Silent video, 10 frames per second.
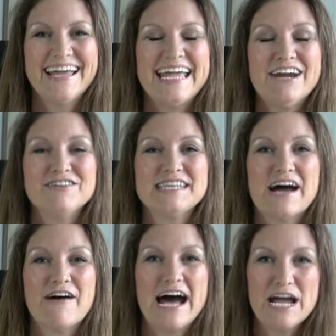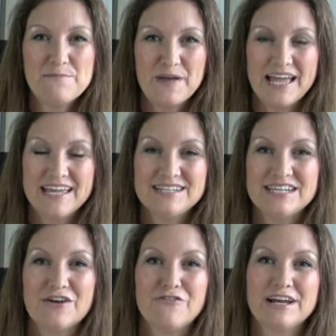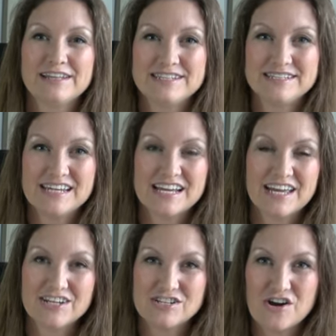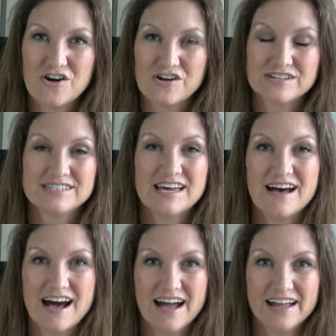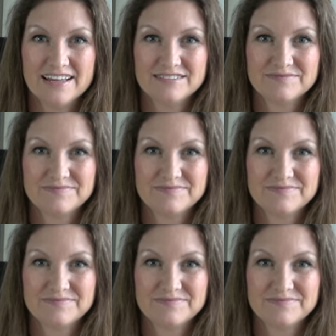Here's how I paint a realistic dog's eye.